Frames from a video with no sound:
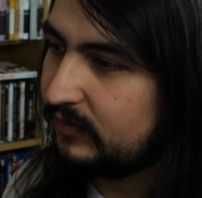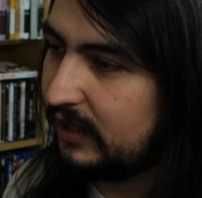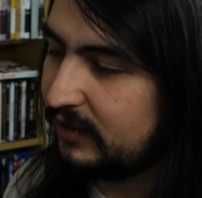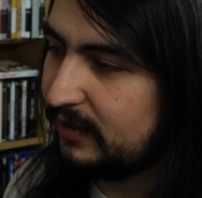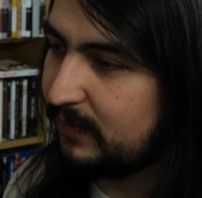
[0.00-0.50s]

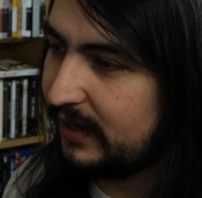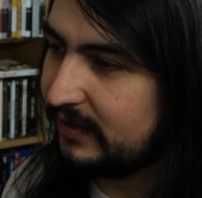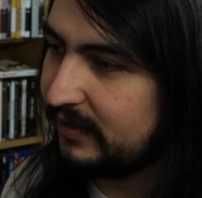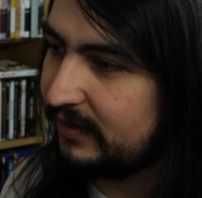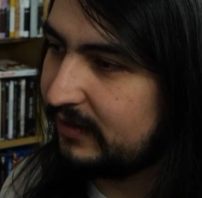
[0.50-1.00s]
Angela
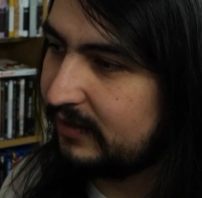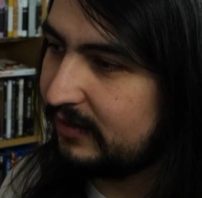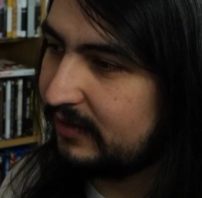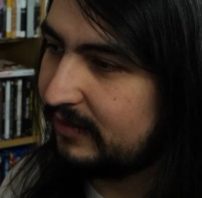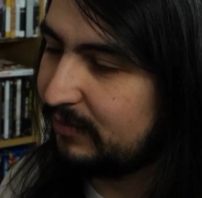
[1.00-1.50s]
Bassett.
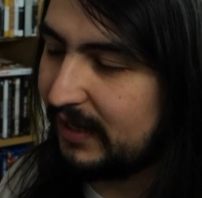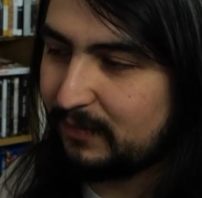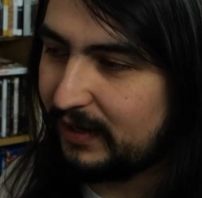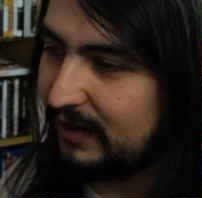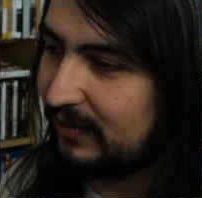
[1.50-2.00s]
Black
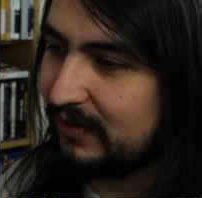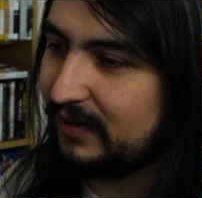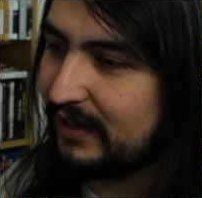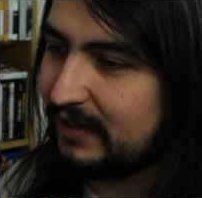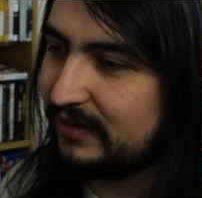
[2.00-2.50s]
Panther,
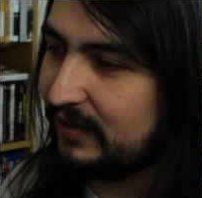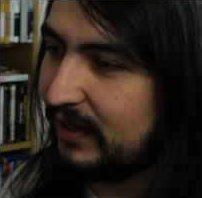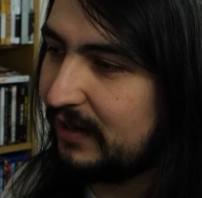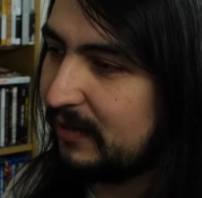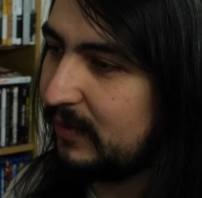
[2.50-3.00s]
yeah, saw
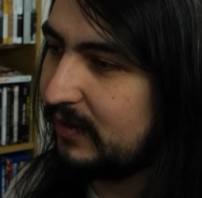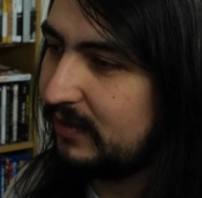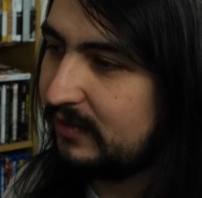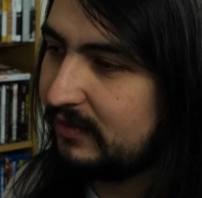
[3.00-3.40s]
that coming.